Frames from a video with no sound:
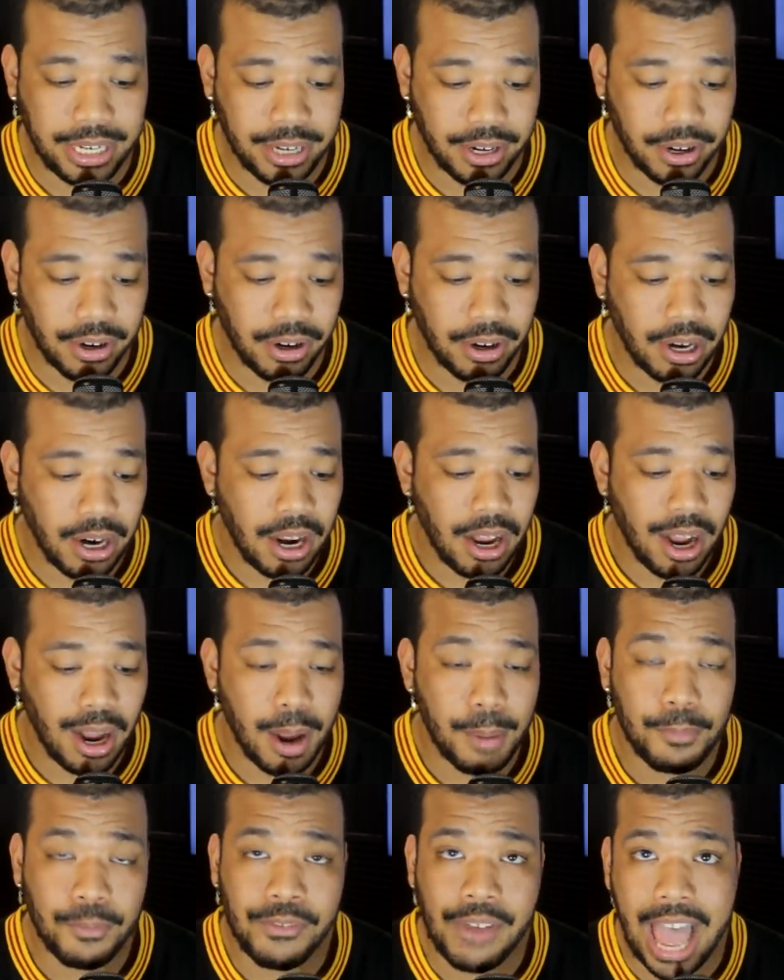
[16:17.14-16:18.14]
here.
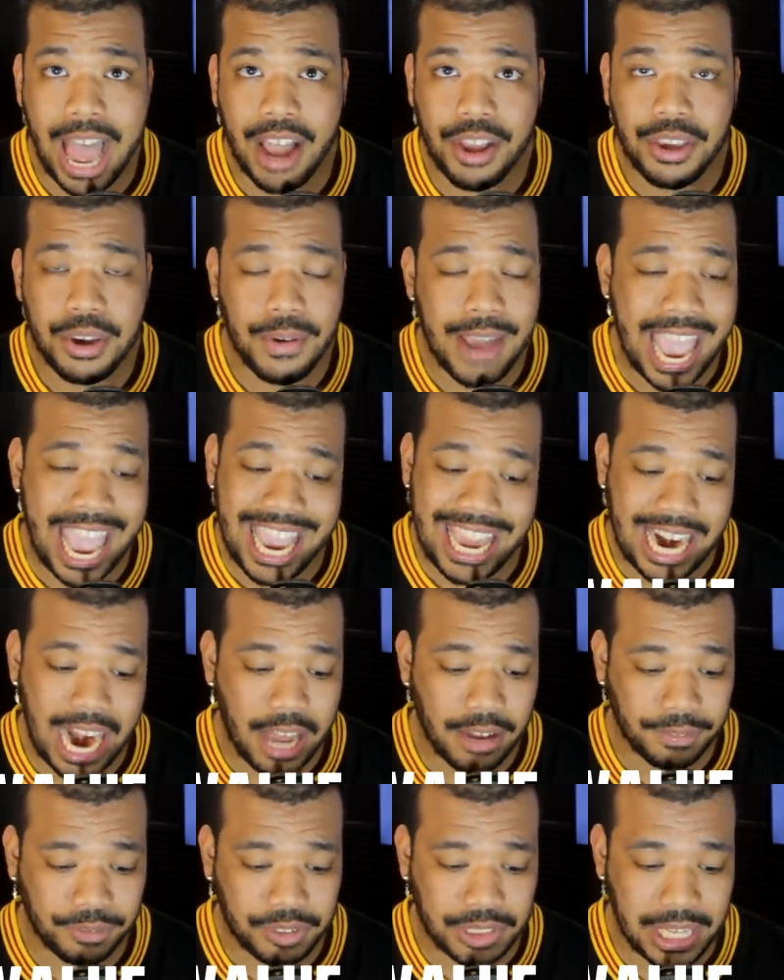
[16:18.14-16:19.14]
Value 8
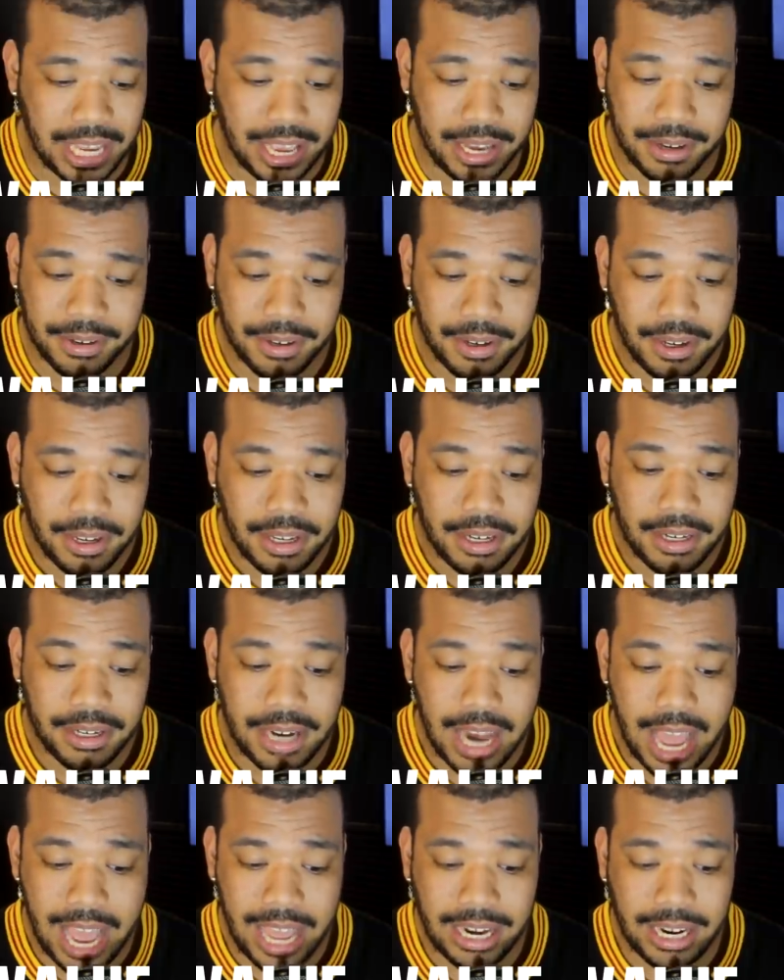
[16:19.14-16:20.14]
out of 10.
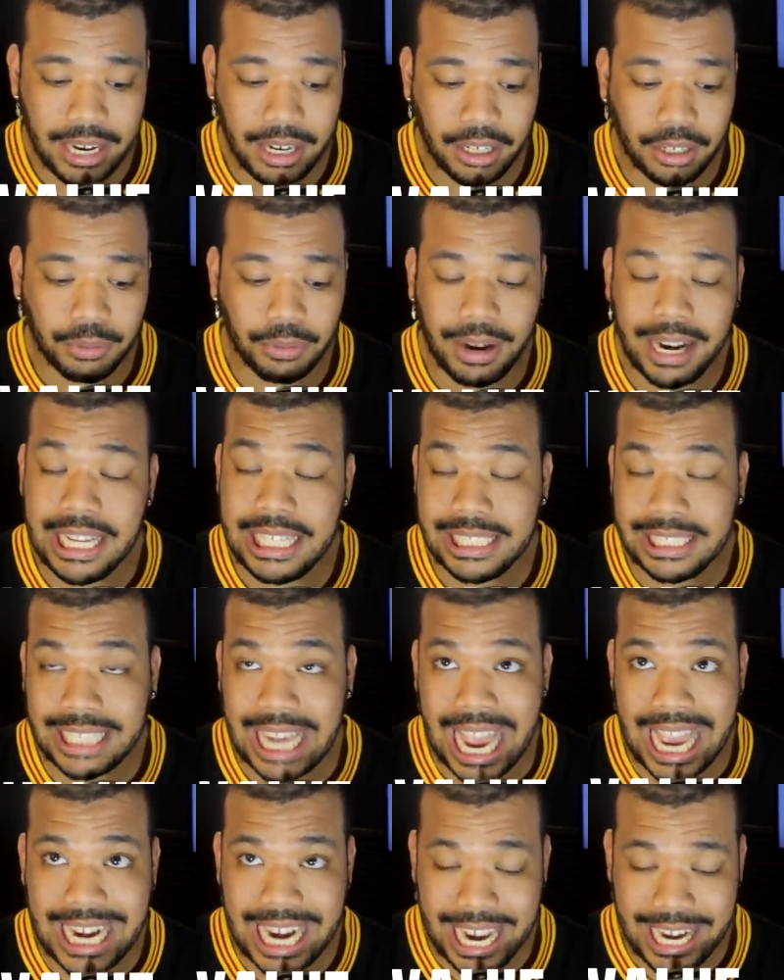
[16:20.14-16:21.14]
Not a great
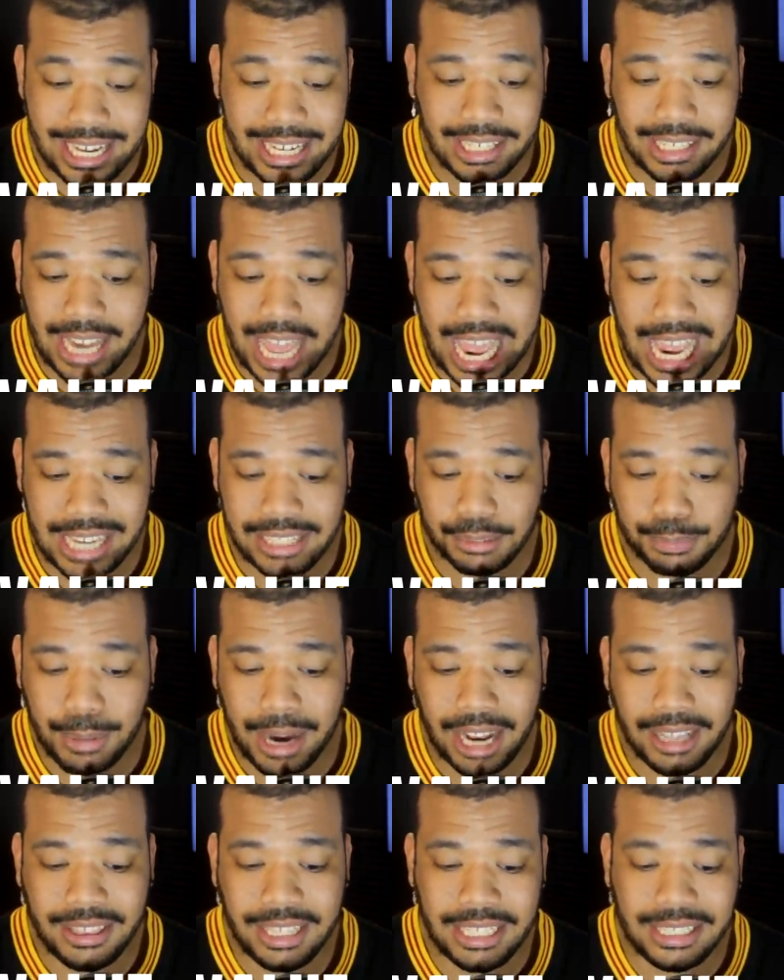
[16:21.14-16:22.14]
tight end class,
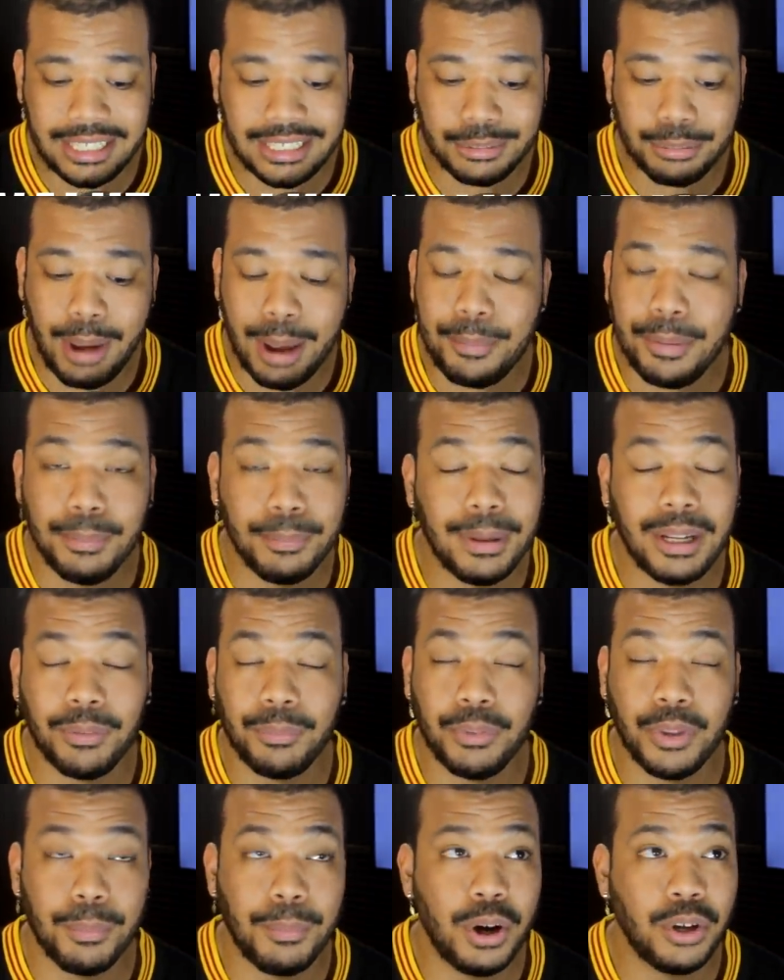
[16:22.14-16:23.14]
but I think this might be
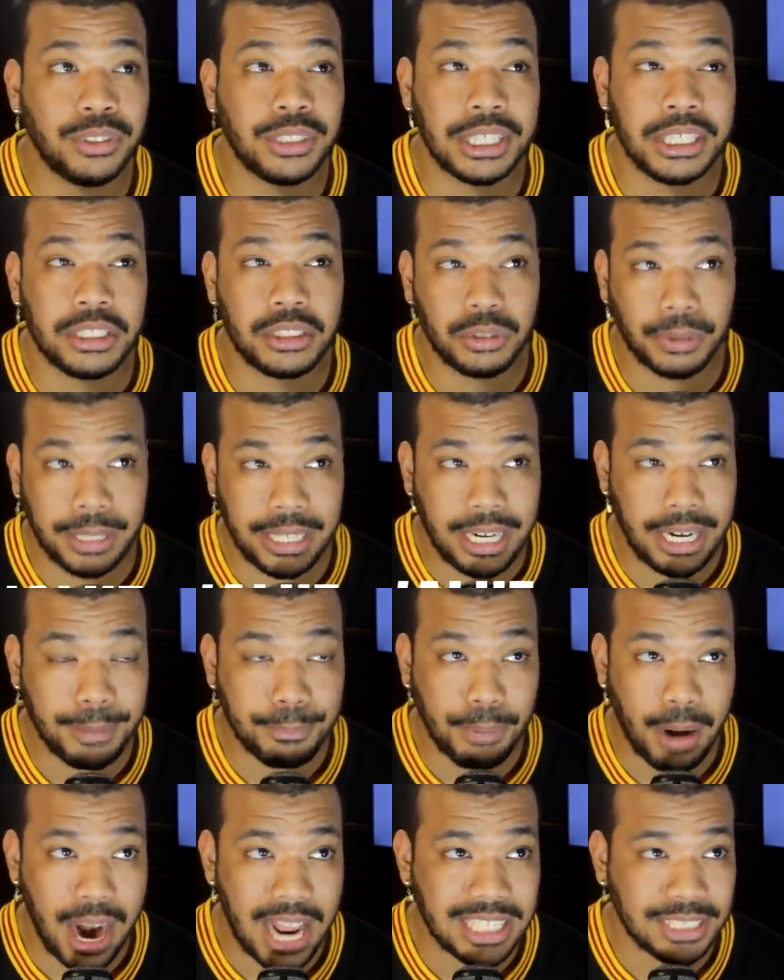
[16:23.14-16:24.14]
the most intriguing
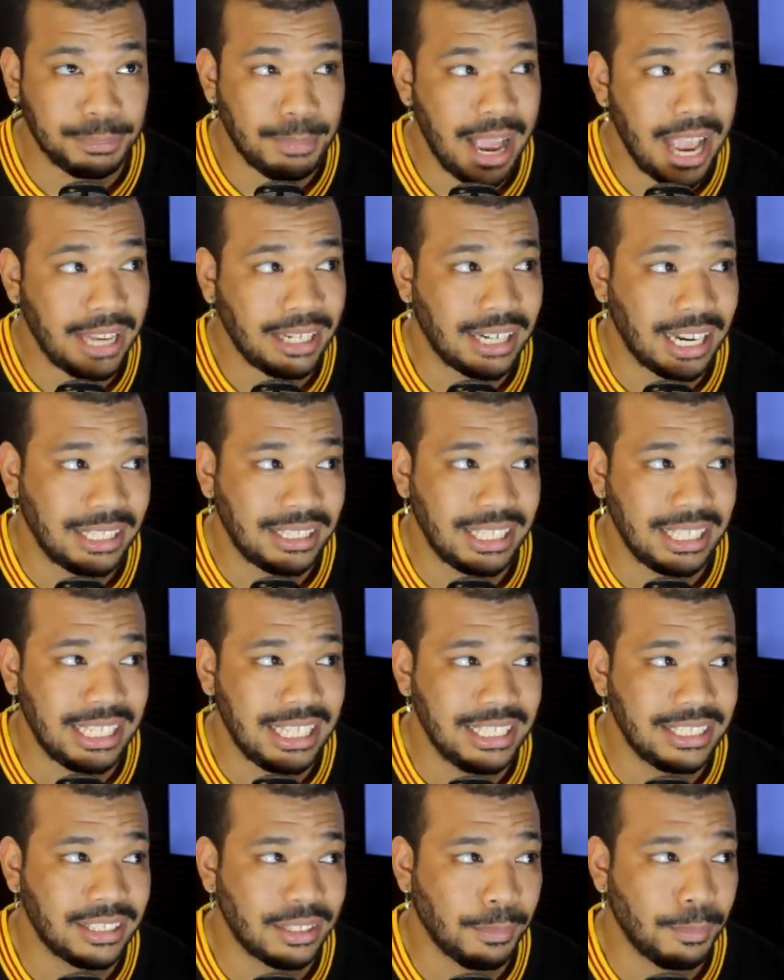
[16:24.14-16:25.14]
prospect. I think
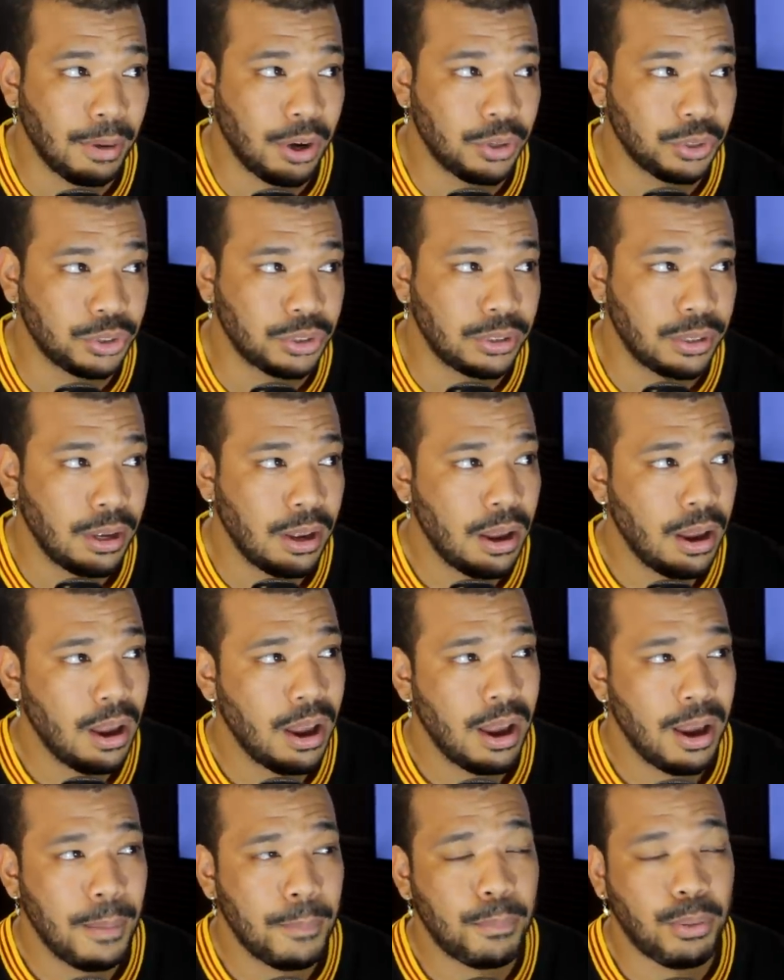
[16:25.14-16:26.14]
he's the most
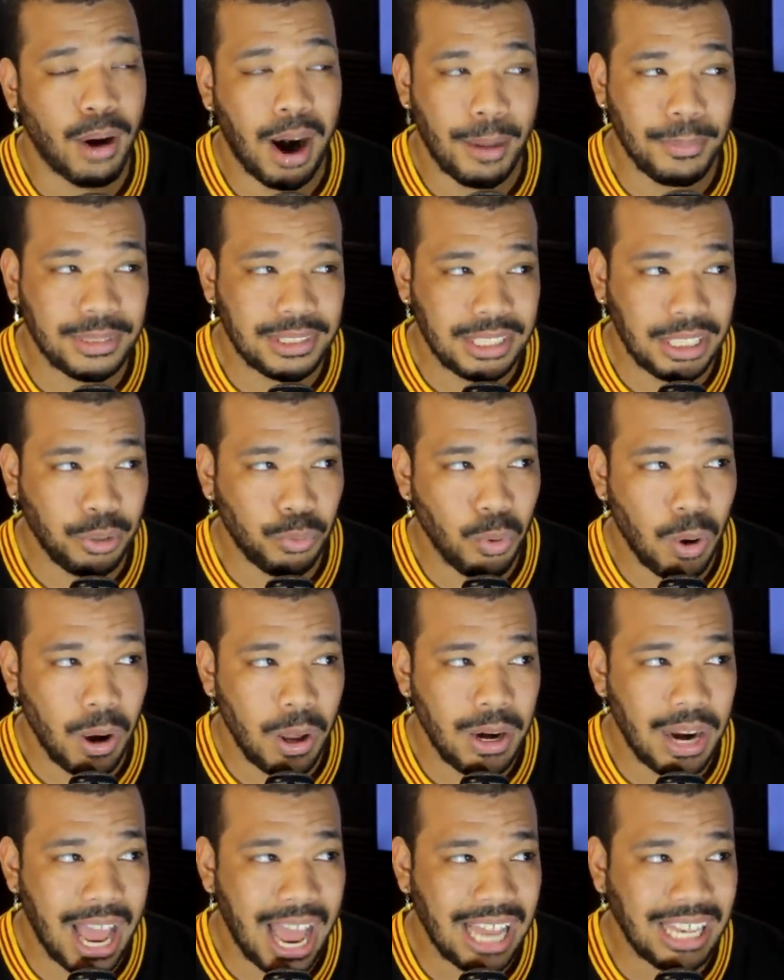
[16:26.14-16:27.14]
promising
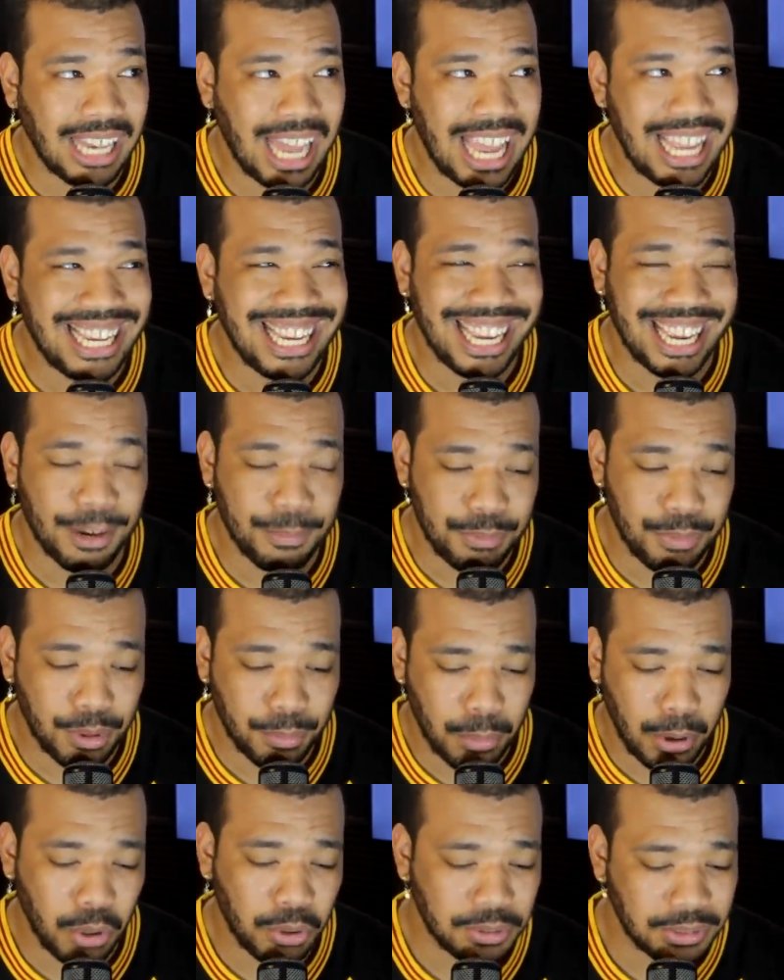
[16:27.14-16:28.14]
one. I like him
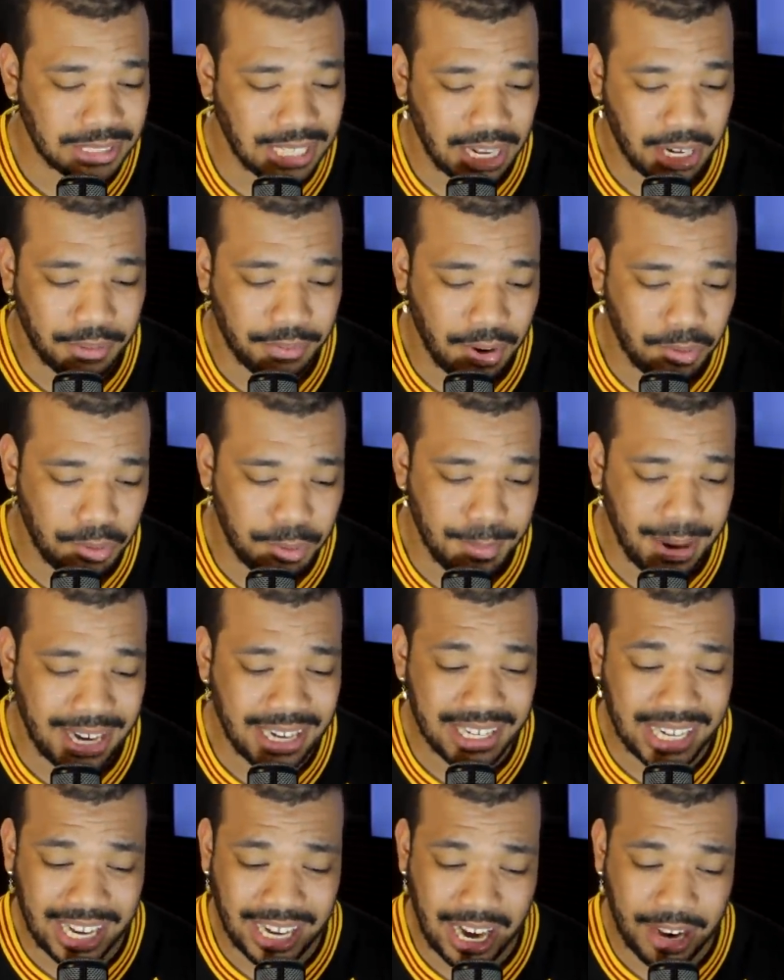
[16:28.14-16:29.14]
the most out of
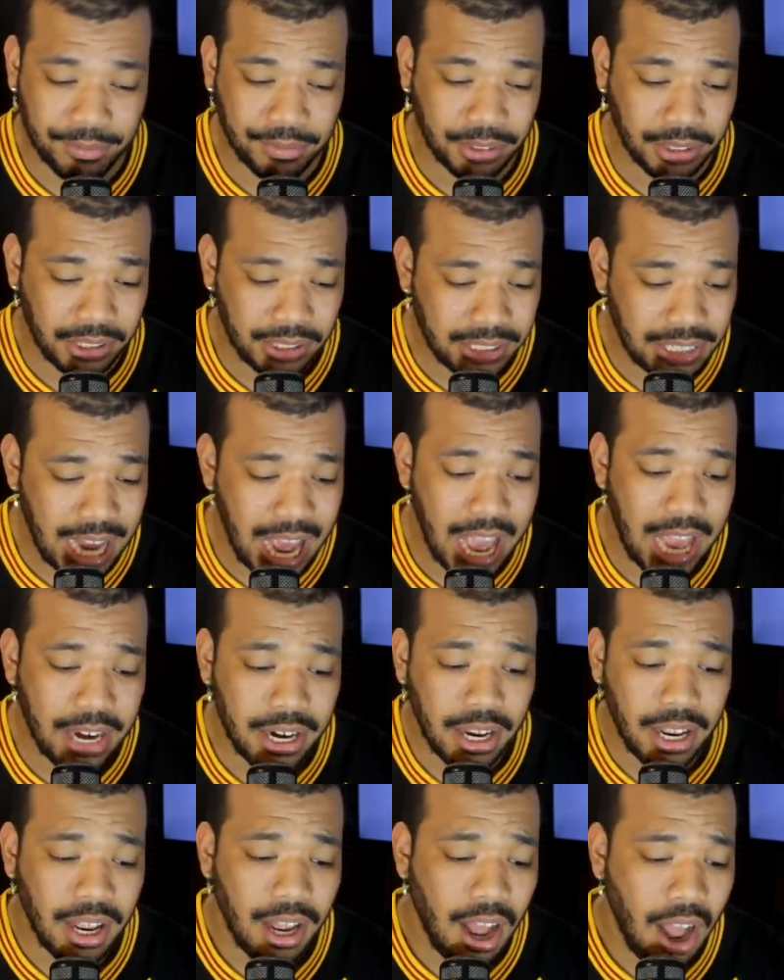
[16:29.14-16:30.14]
everybody that I've looked
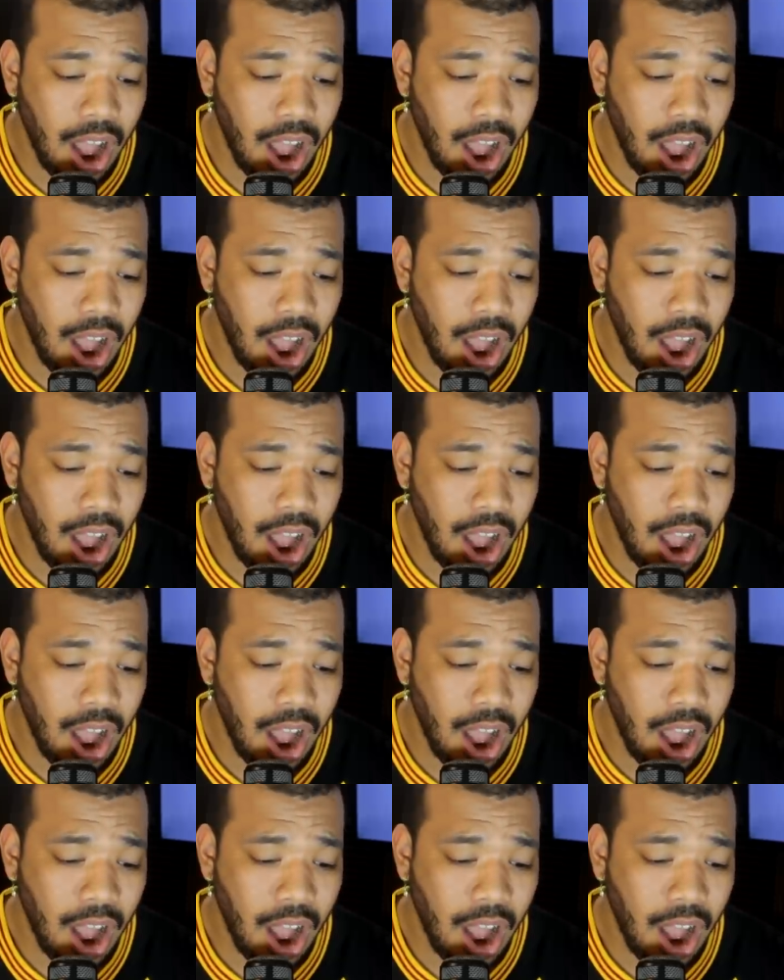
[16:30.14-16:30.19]
at.